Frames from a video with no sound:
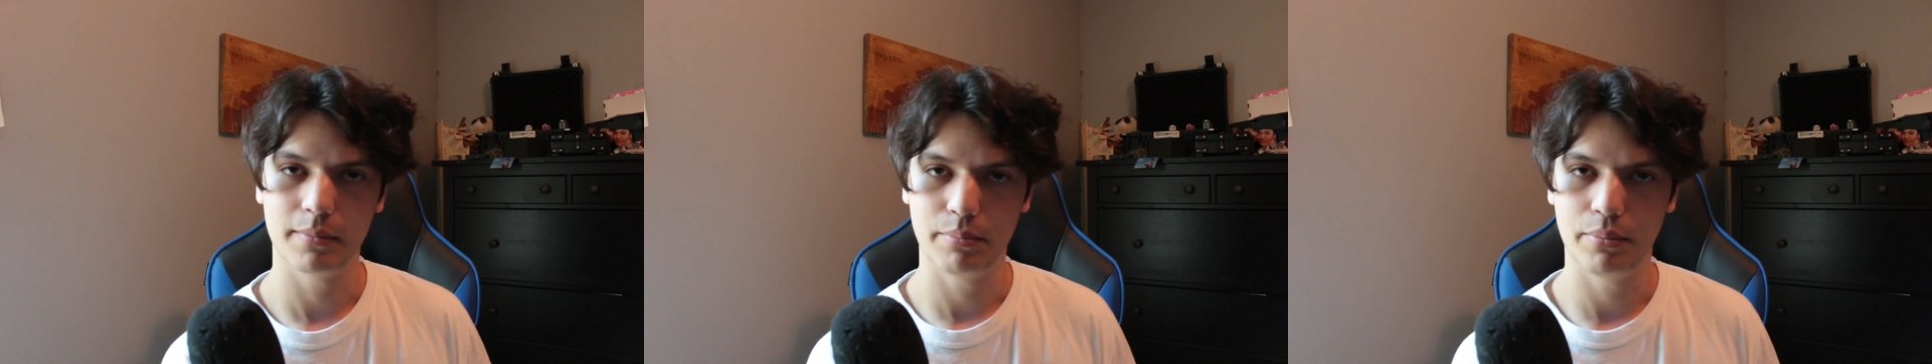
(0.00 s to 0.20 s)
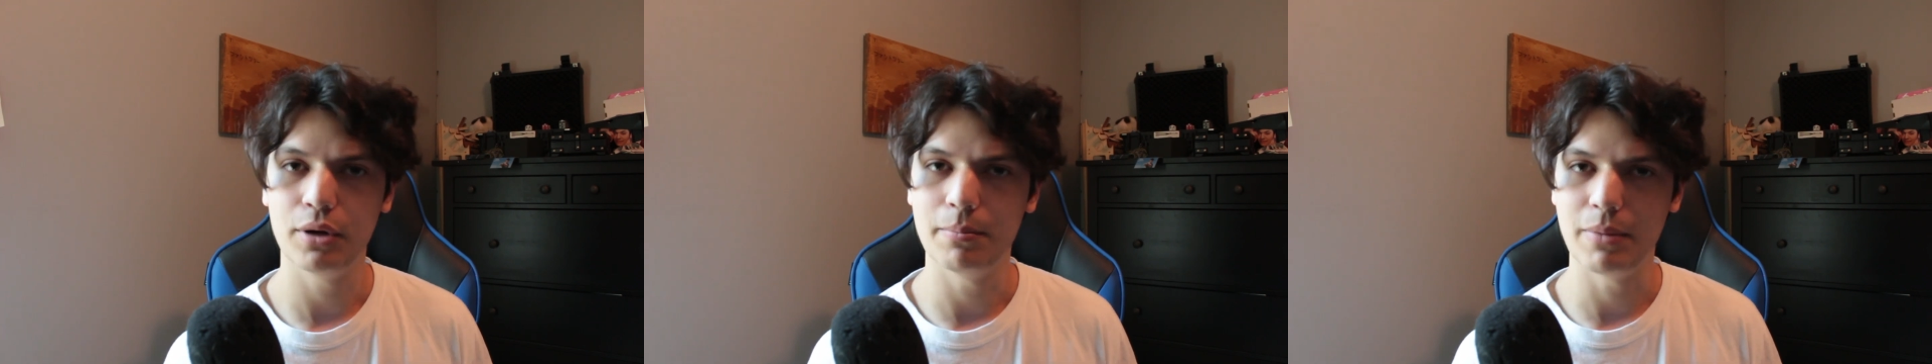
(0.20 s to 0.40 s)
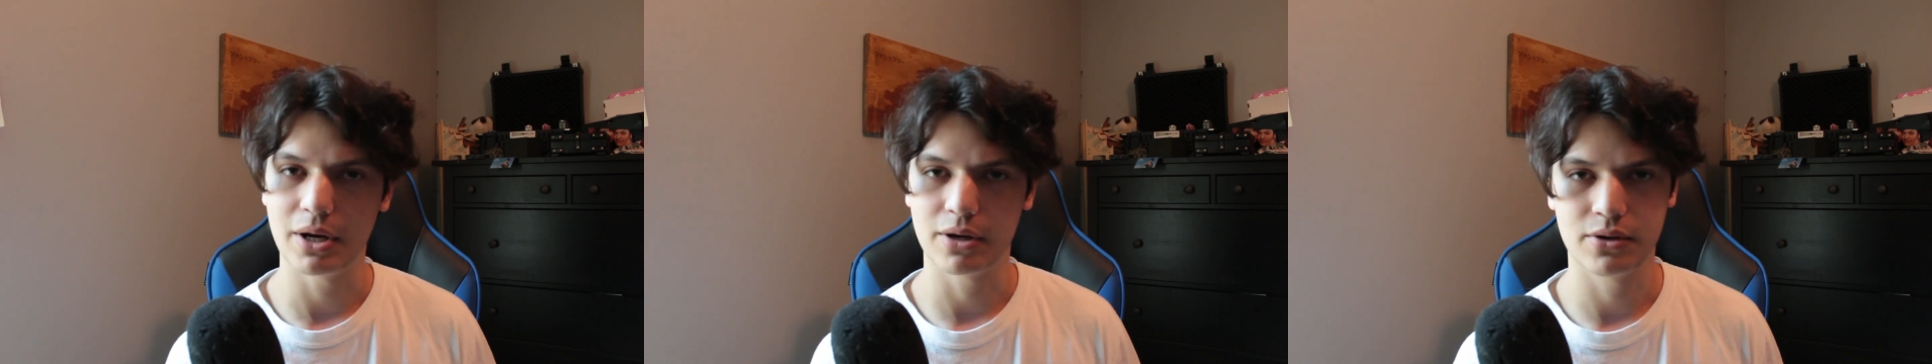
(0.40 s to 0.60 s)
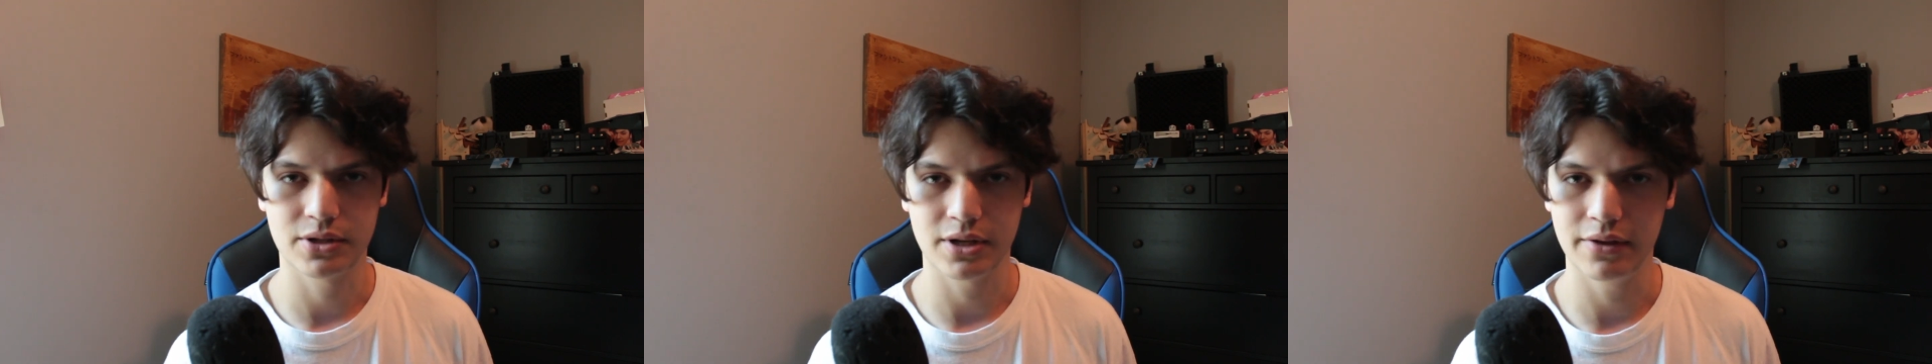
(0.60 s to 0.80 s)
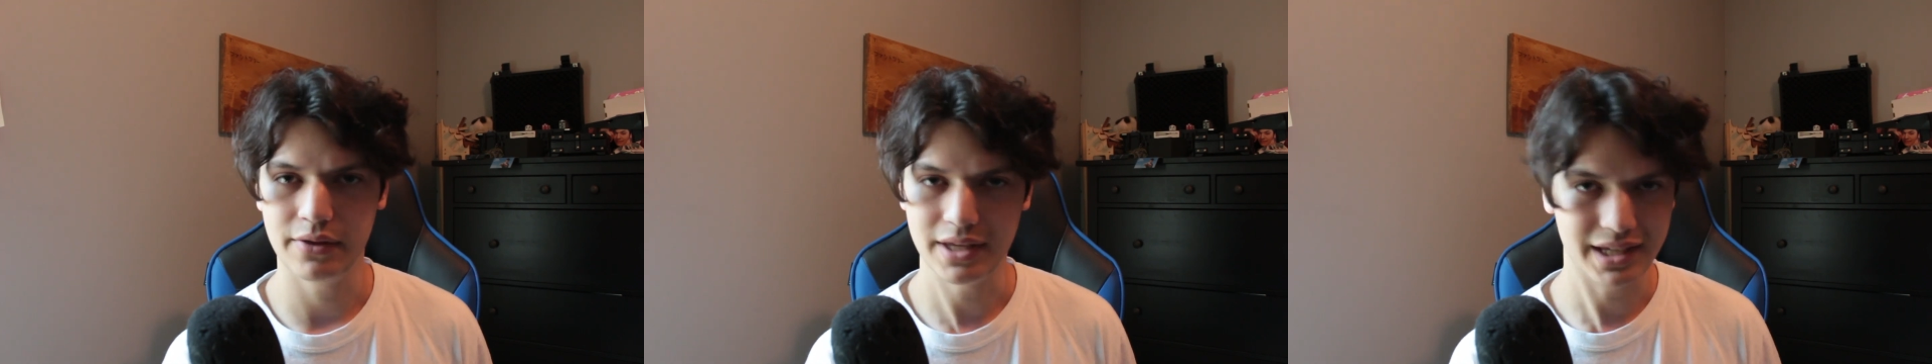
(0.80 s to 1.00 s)
put barrels
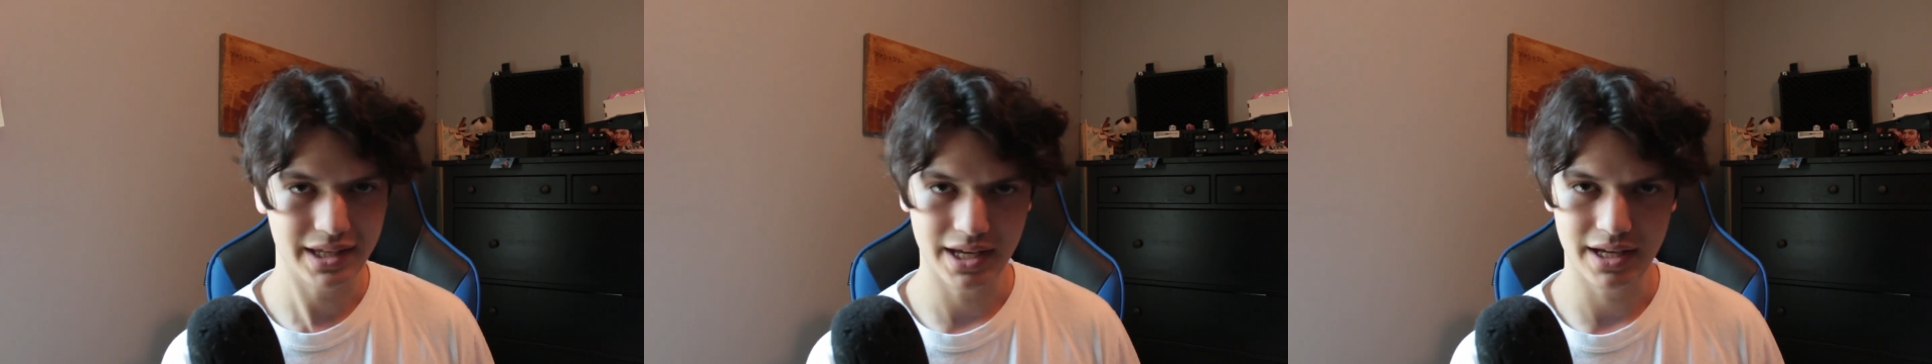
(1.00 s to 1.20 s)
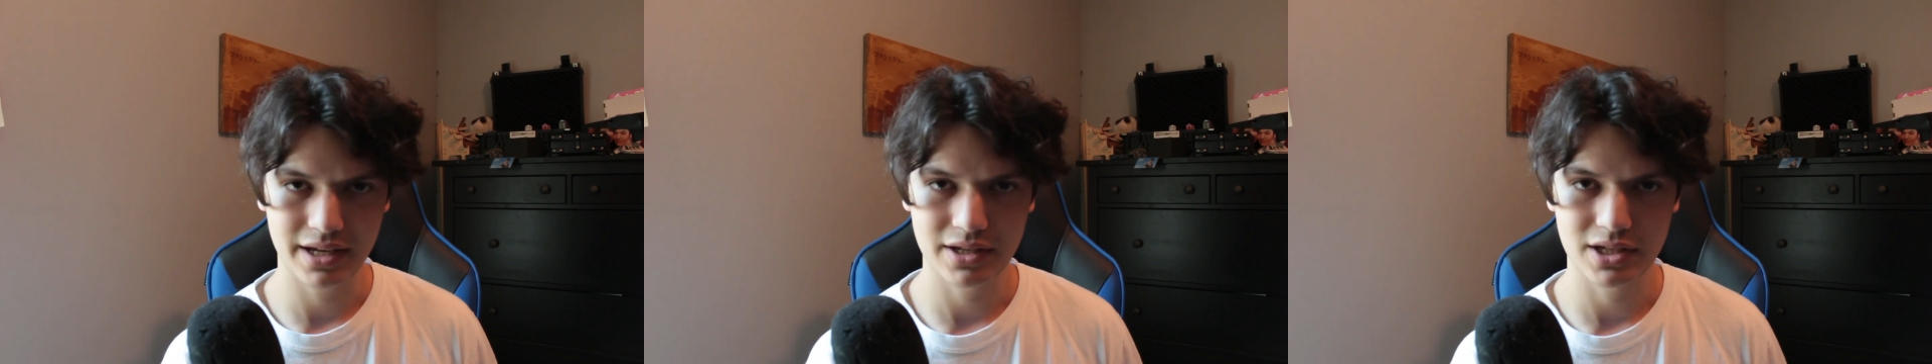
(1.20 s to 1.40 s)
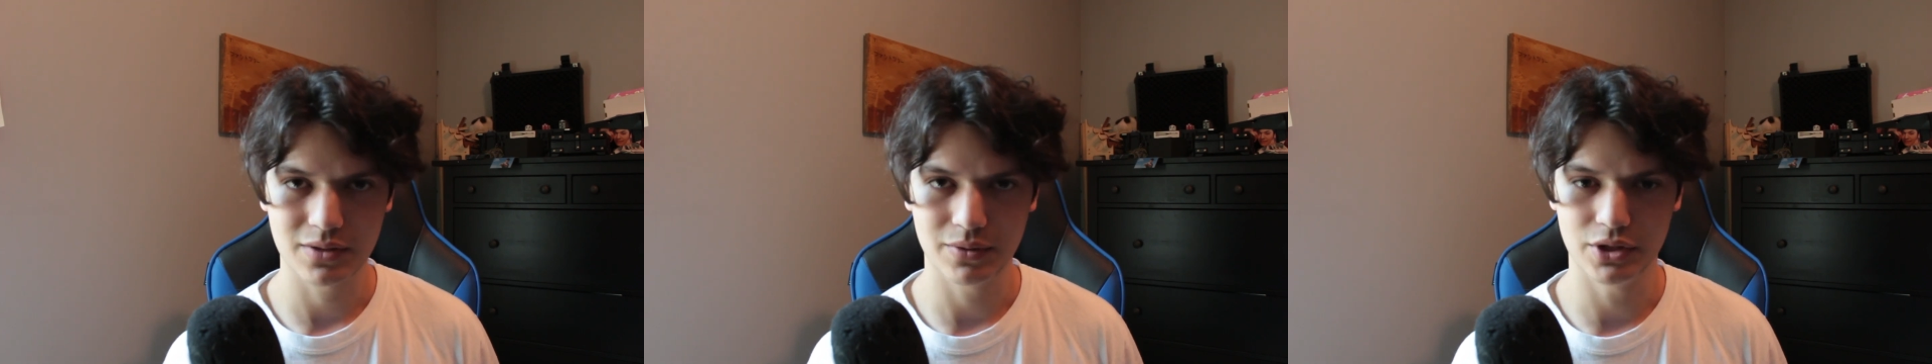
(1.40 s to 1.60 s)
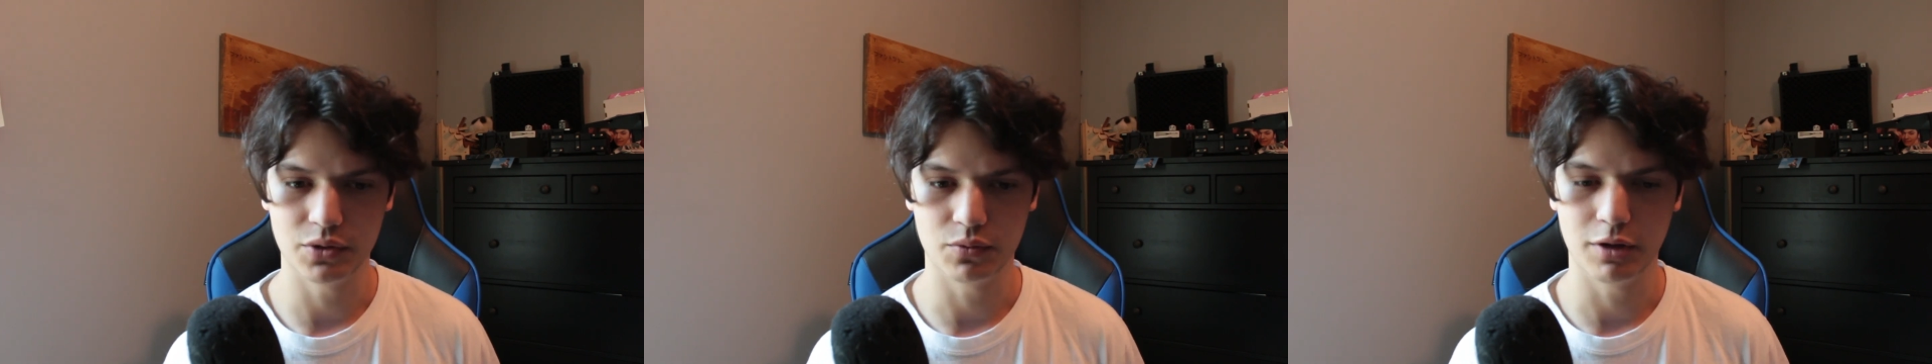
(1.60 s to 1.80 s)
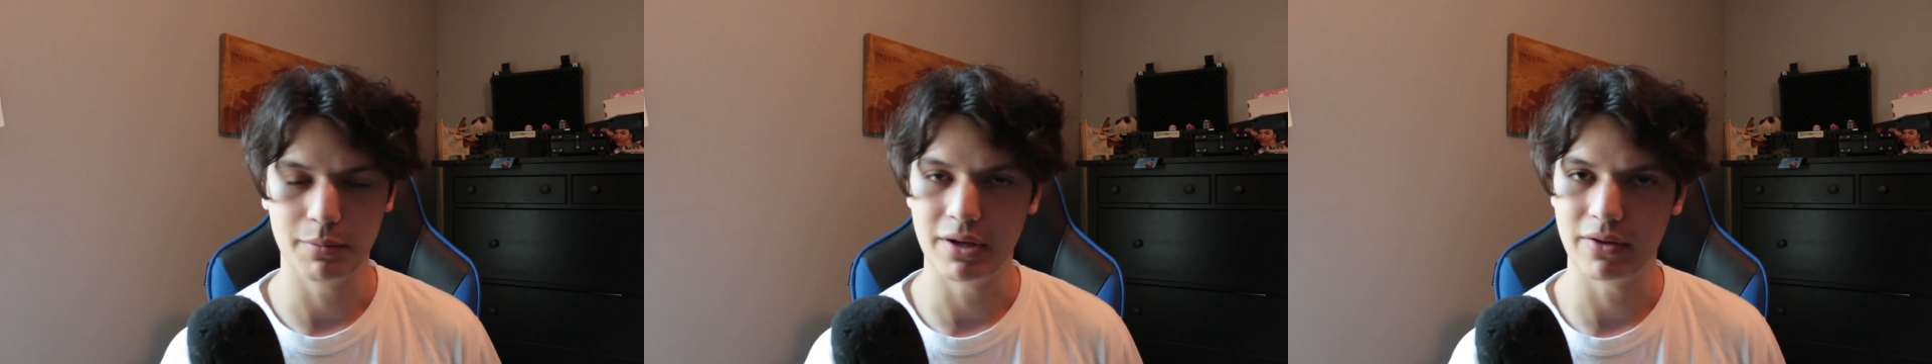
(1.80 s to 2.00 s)
on the Gigas, which is
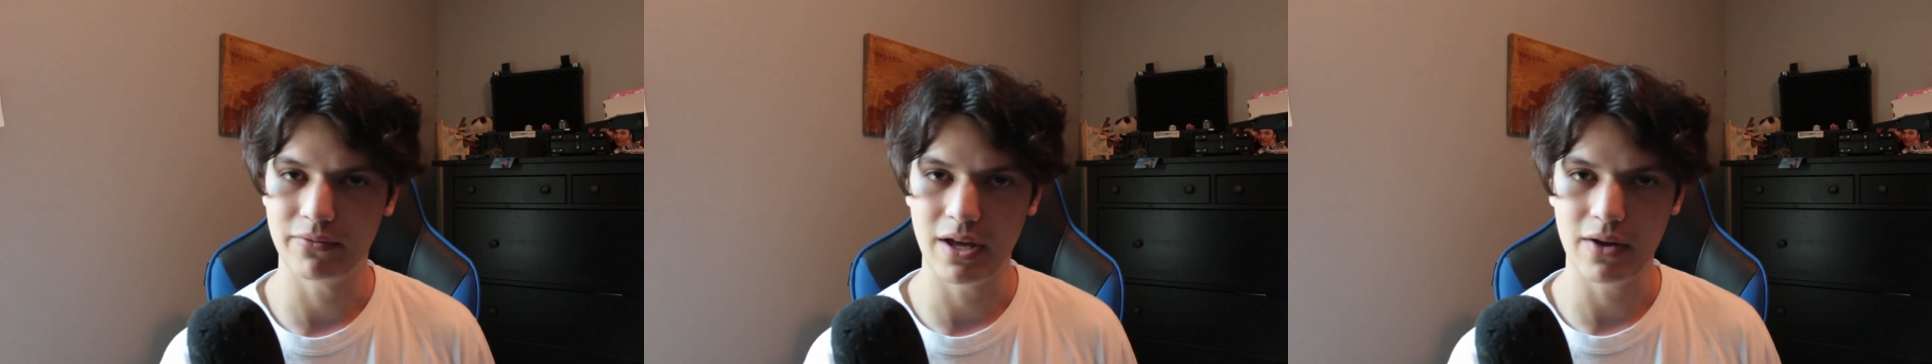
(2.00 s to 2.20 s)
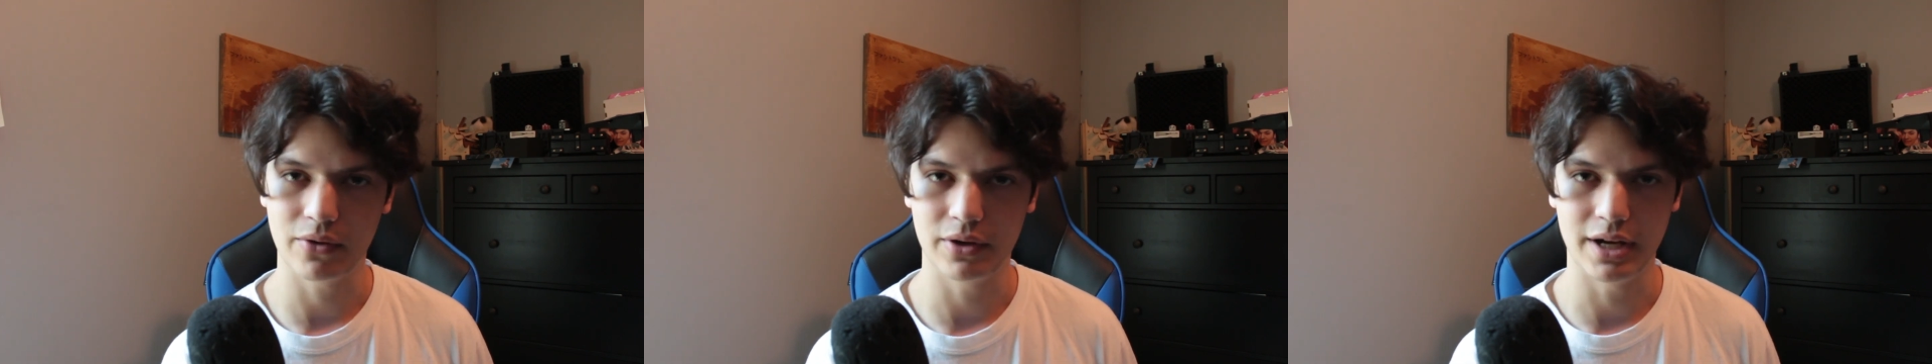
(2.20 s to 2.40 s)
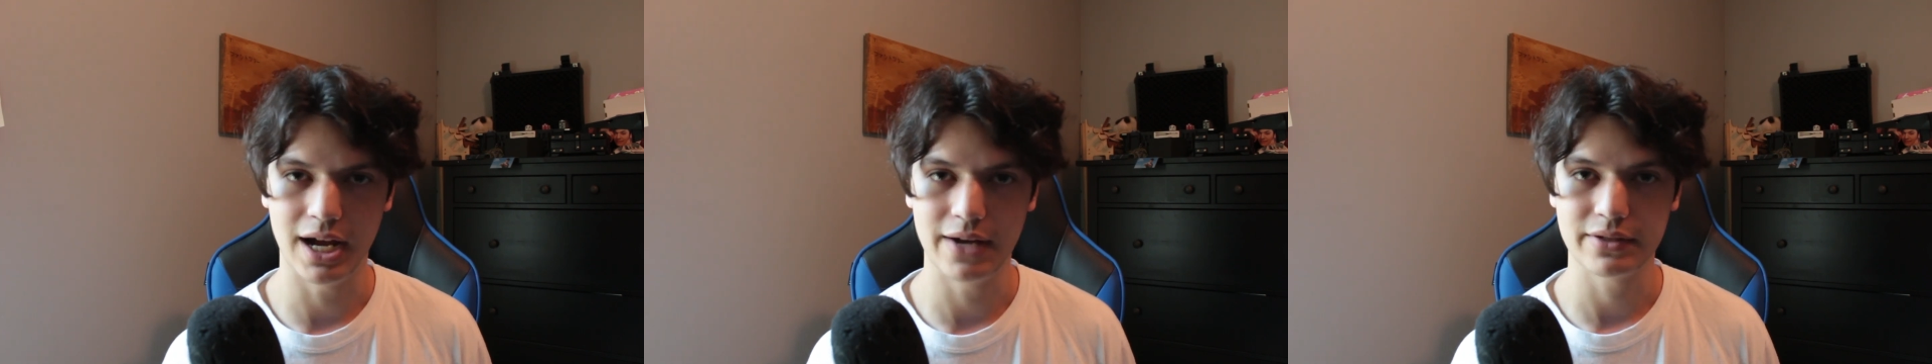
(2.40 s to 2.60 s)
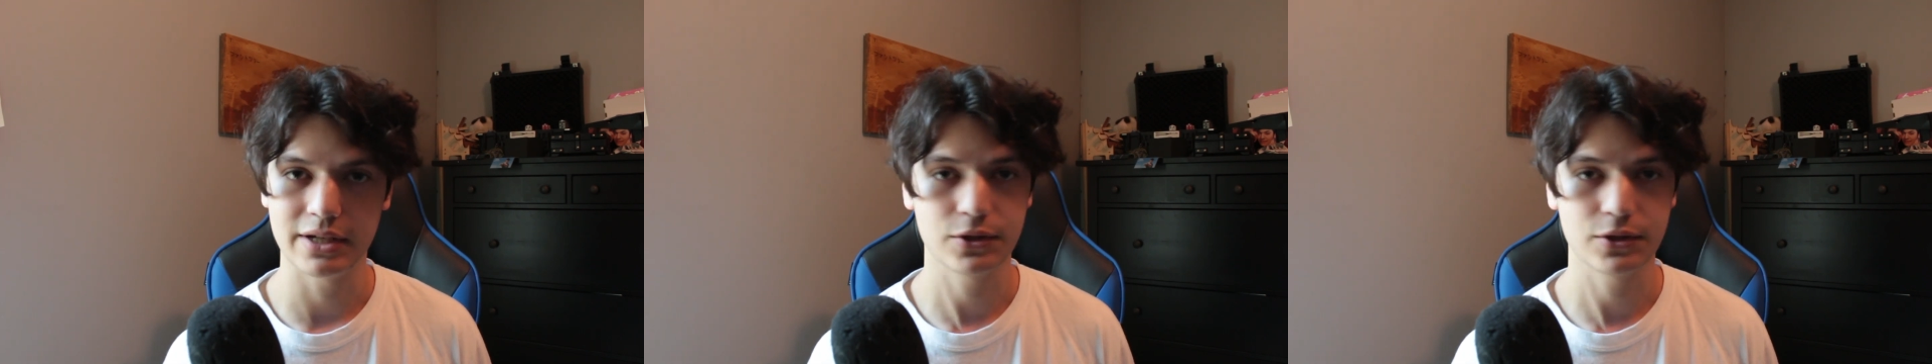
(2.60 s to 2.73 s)
one of my favorite knives,